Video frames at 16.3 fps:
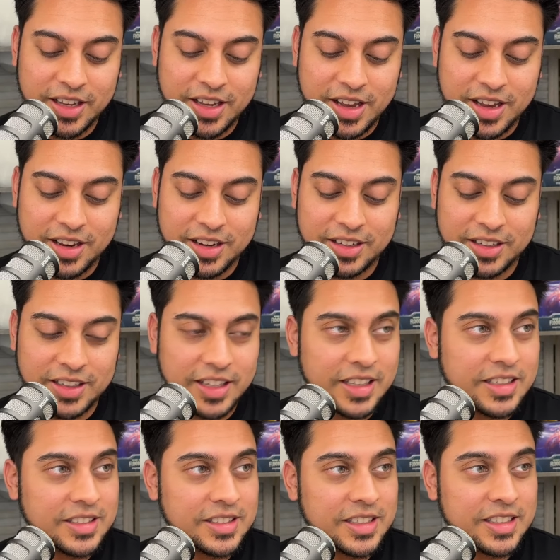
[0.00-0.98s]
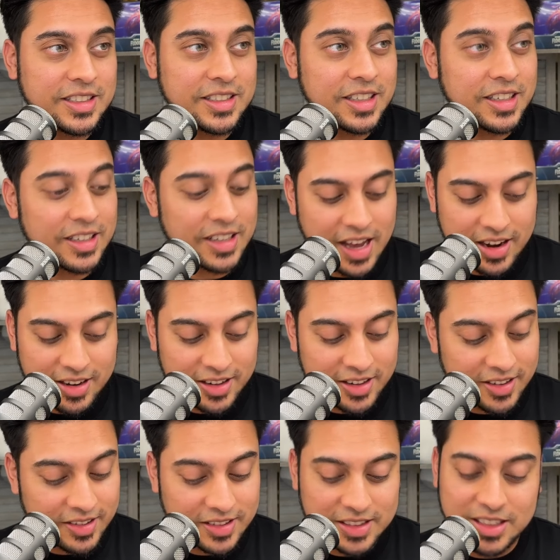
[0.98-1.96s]
and Daisy Duck. I don't
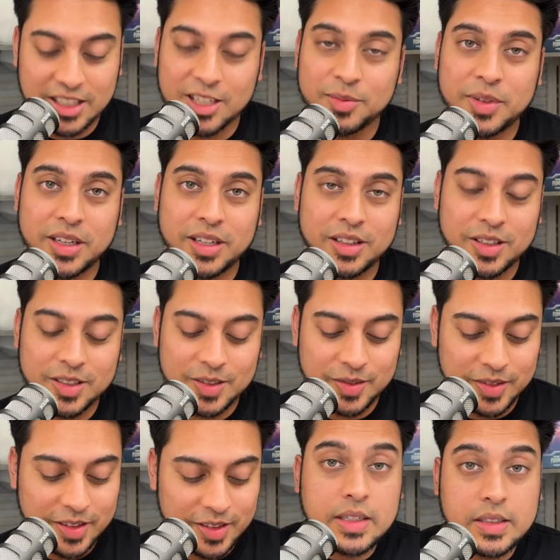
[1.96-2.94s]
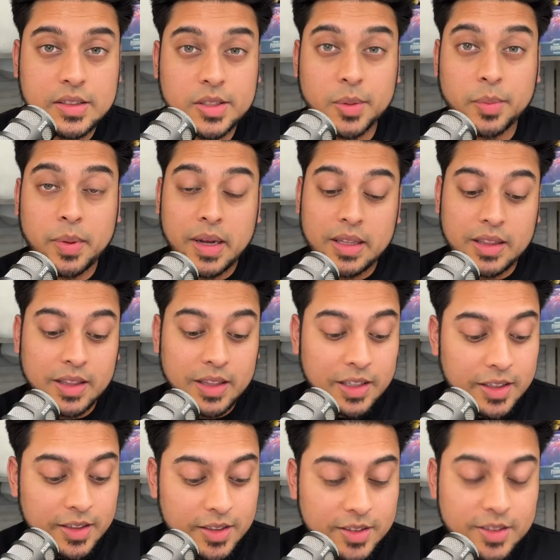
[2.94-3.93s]
know. It's gonna be a close one. So by
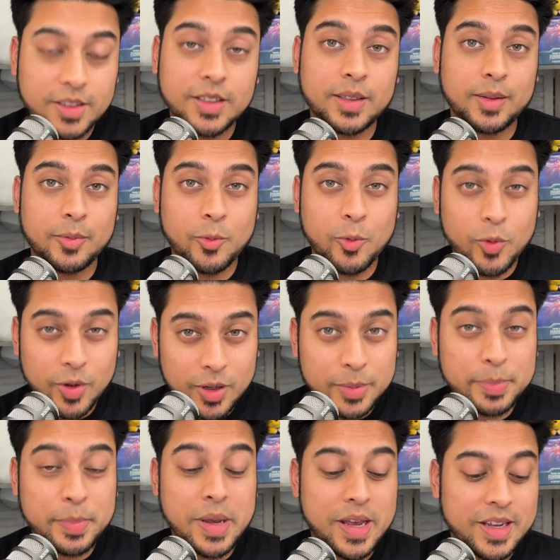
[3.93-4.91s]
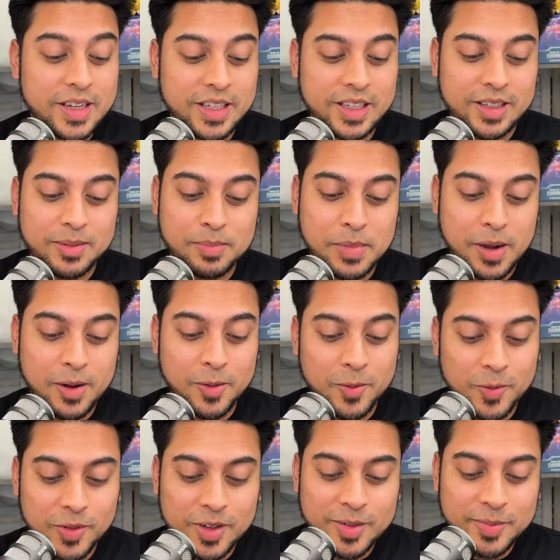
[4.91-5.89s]
literally one penny, by
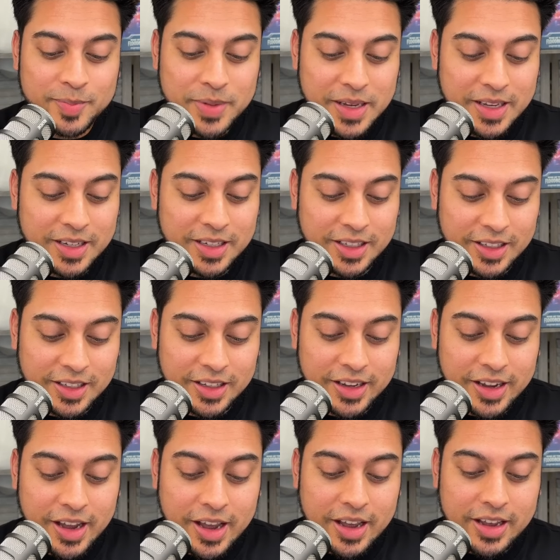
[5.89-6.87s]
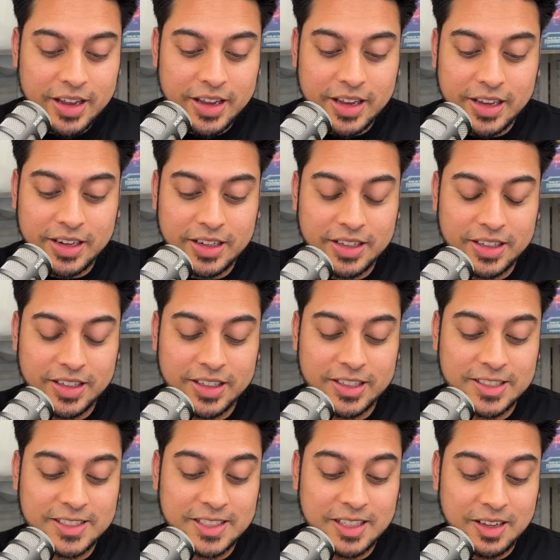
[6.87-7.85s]
one penny, it
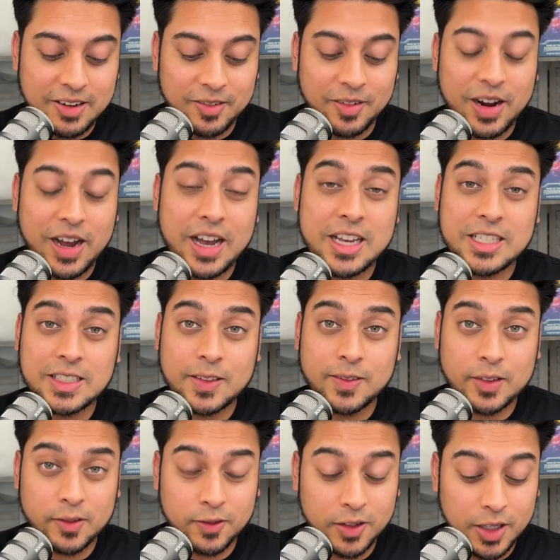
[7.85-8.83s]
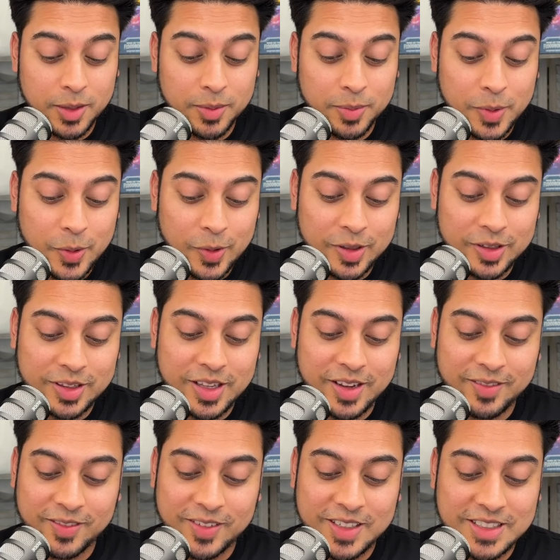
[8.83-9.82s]
is Rise of the Floodborn
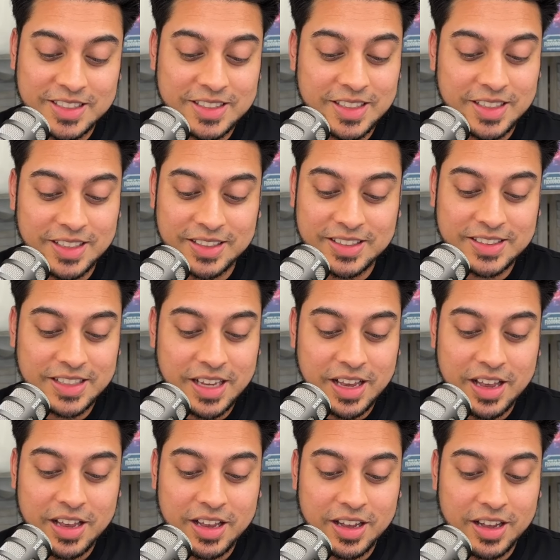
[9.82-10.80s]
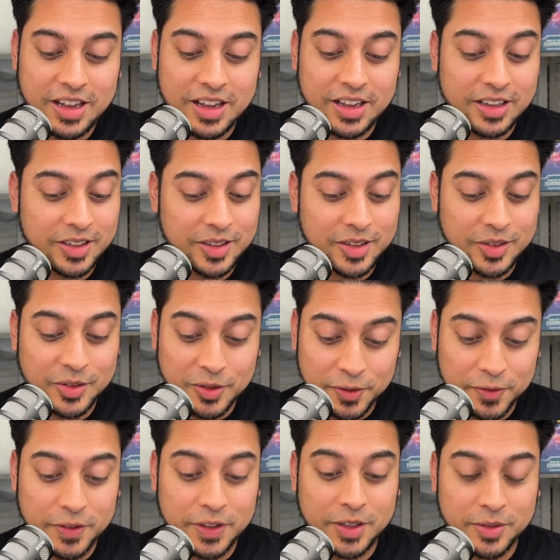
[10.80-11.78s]
that wins this. Uh,
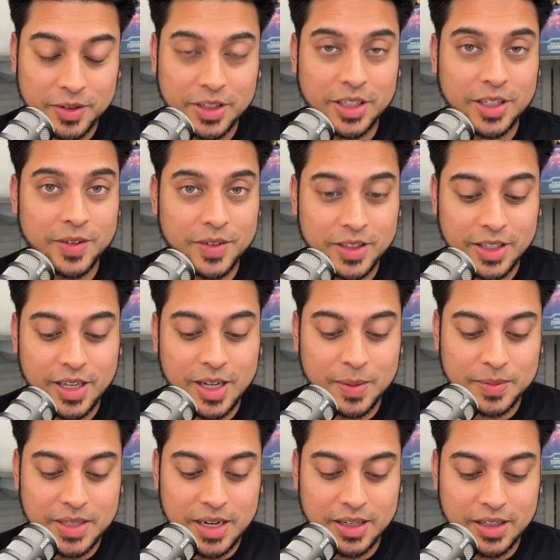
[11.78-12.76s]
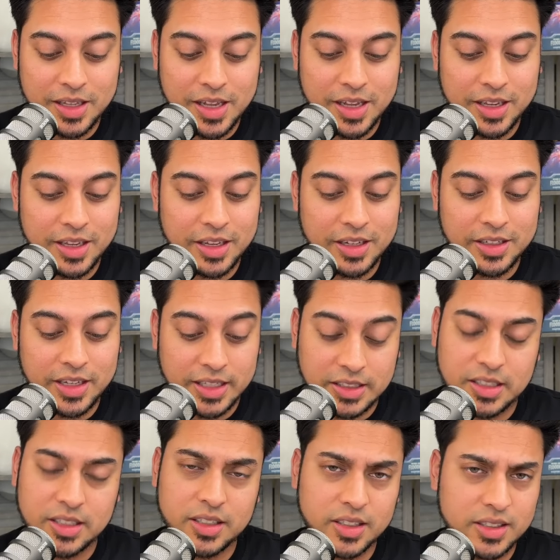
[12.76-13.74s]
Goofy really, really helped out a lot, and
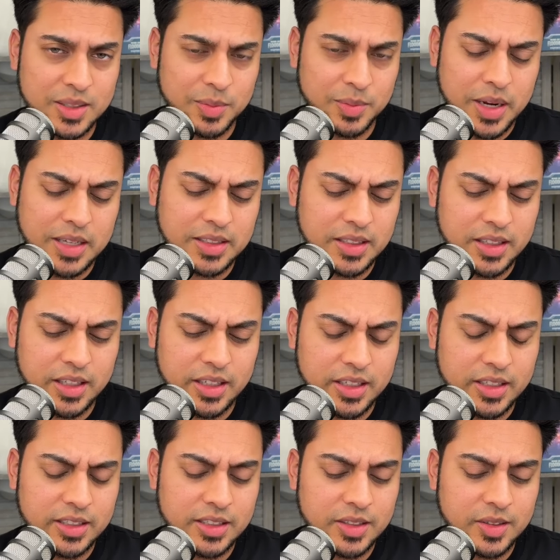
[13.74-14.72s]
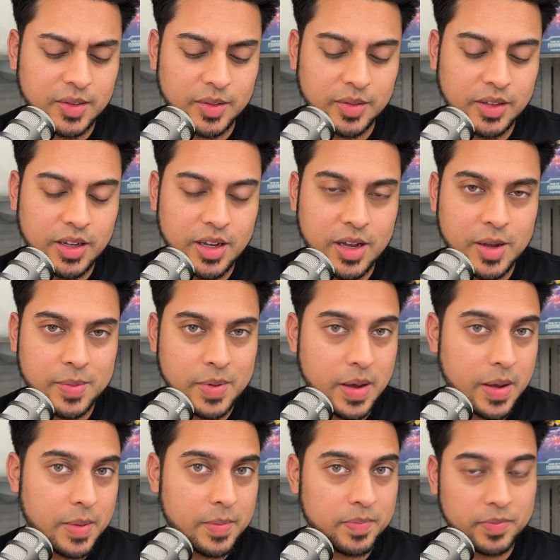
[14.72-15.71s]
Daisy Duck surprisingly did too. Um,
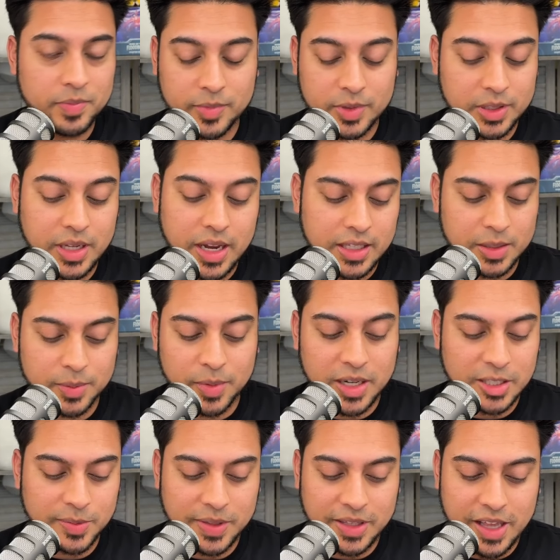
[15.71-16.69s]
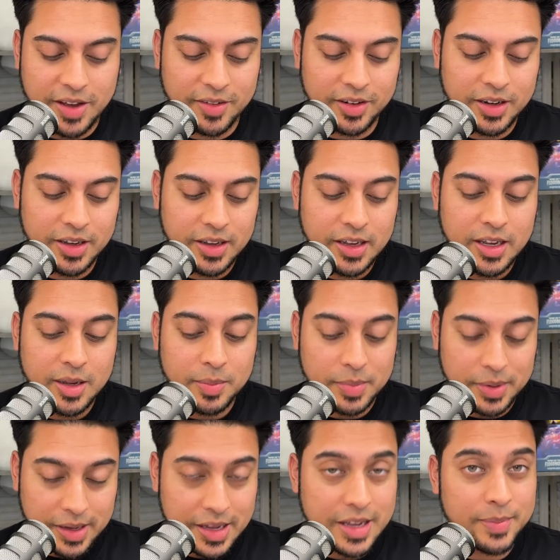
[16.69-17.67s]
I'm kind of surprised about that one,
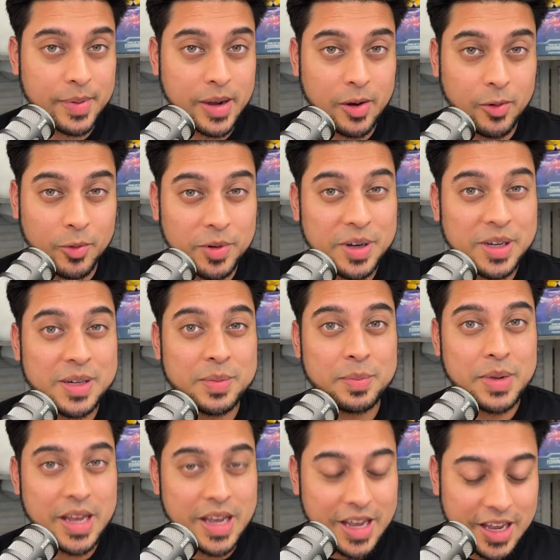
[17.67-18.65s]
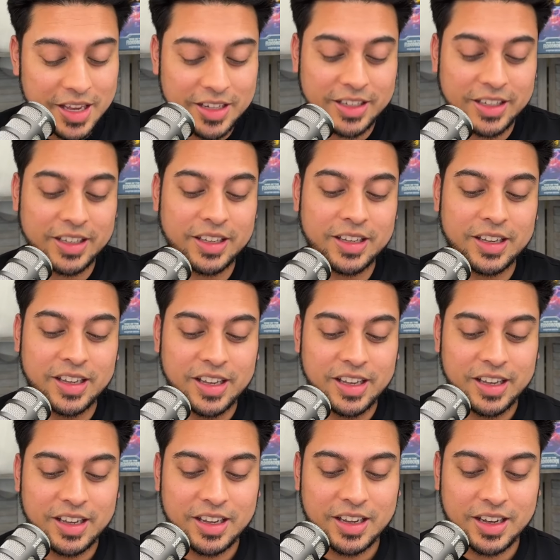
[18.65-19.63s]
but by one penny.
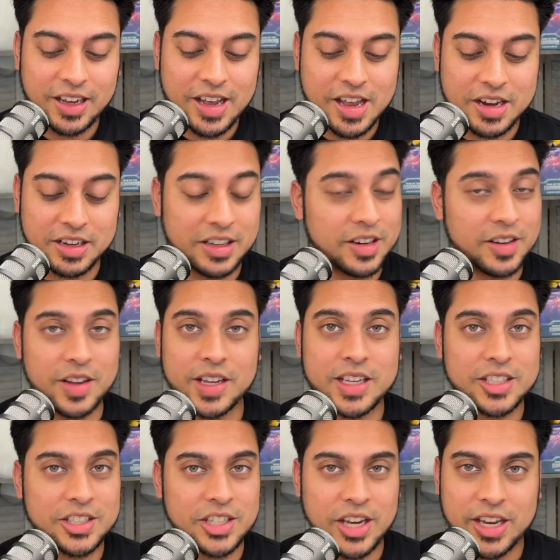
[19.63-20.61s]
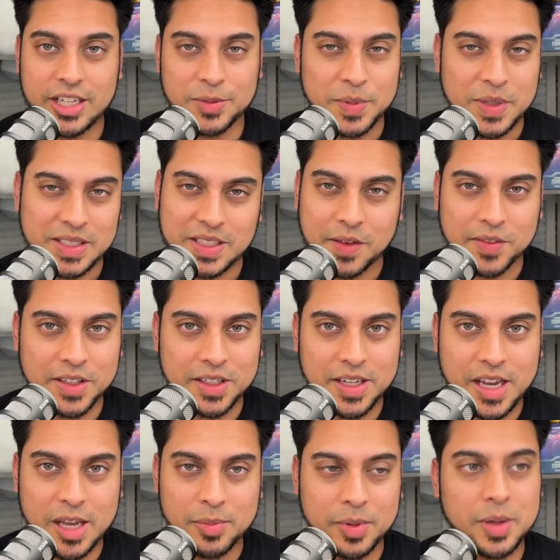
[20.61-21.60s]
And you know, it can change based off the
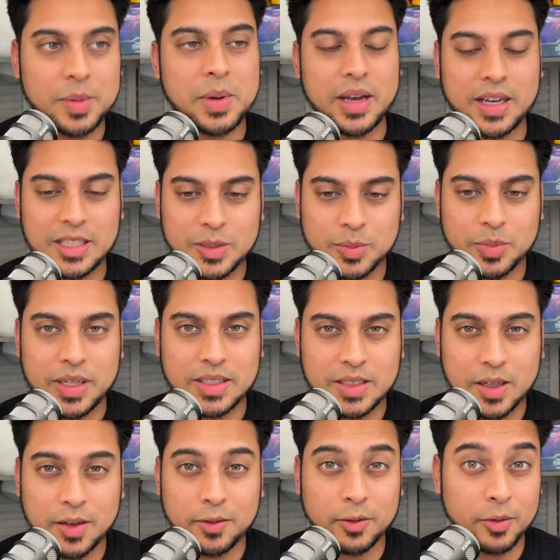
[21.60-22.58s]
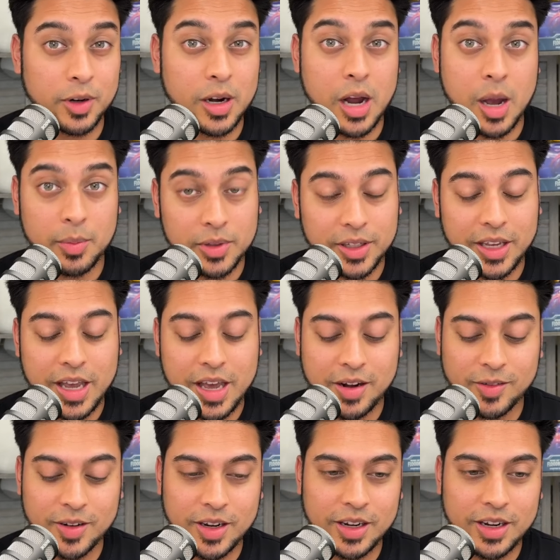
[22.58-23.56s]
day, but I guess based off where I'm looking at
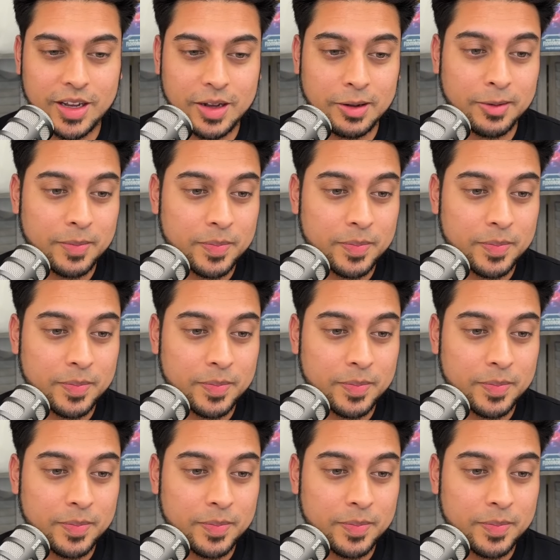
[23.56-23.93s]
right now,